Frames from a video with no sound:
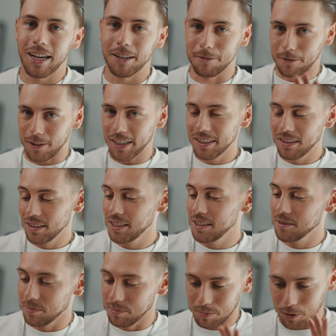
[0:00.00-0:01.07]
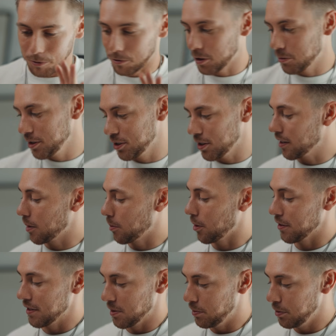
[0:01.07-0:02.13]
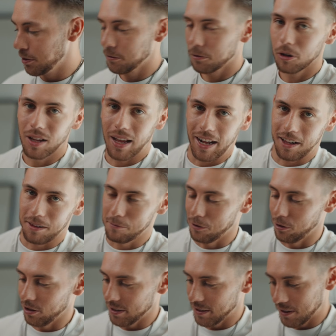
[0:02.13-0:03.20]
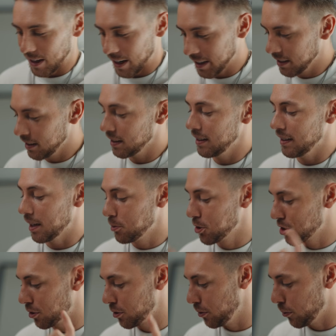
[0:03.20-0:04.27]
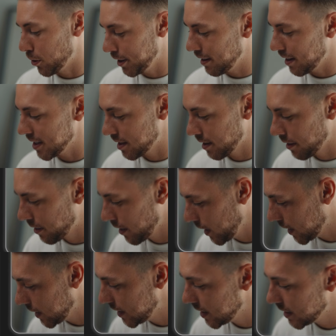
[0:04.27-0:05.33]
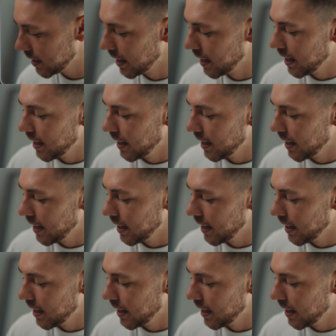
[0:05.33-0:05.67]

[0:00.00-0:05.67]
And finally, before we talk about this beautiful, helpful dial, let me show you one last thing I did.